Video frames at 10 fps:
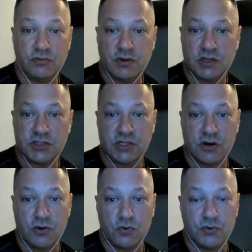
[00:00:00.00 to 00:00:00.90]

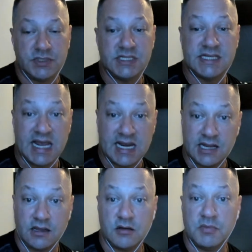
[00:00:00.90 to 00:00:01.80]
So
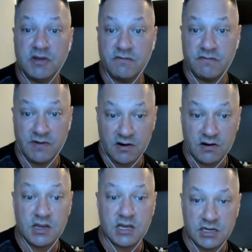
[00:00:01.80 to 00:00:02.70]
dating can be
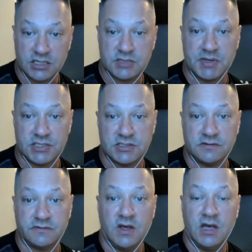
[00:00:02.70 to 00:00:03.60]
very
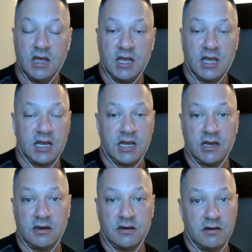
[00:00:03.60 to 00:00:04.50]
inexpensive,
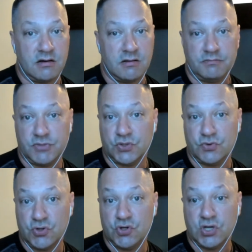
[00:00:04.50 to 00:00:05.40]
and so
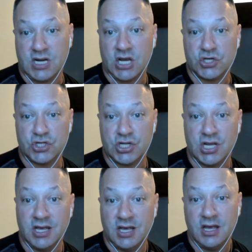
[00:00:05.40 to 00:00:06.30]
you can
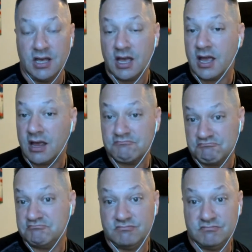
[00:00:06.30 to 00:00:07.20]
actually
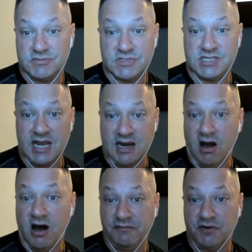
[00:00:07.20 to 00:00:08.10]
date
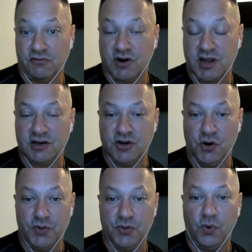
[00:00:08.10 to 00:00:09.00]
often, right?
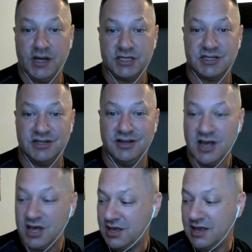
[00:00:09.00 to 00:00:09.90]
In the West,
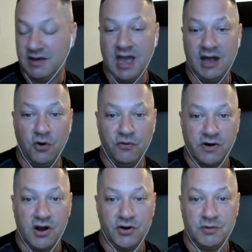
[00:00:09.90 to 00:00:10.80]
at
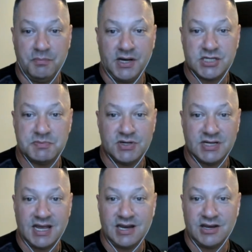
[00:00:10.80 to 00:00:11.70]
over $100 per
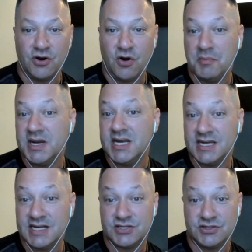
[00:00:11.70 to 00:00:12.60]
date, how many
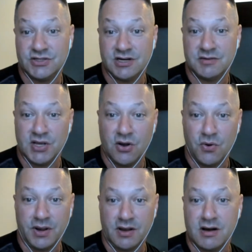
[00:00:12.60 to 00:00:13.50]
dates are you going to be
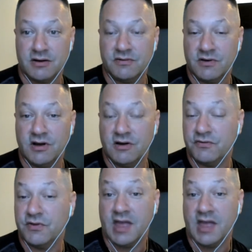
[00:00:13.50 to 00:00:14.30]
going on for the